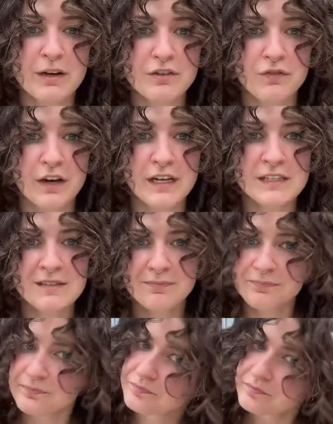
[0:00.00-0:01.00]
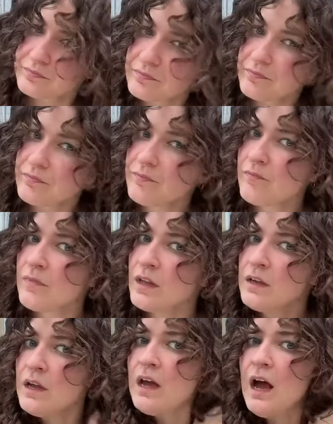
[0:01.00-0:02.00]
much frizz.
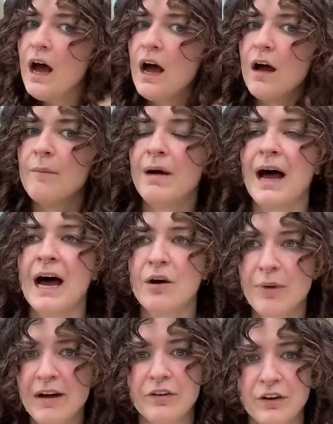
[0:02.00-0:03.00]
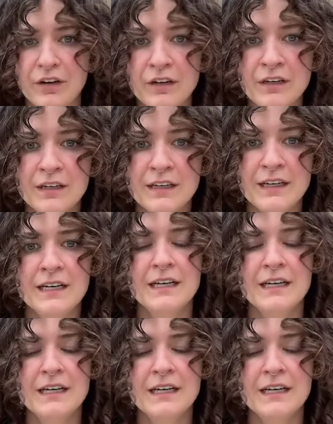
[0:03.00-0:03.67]
However,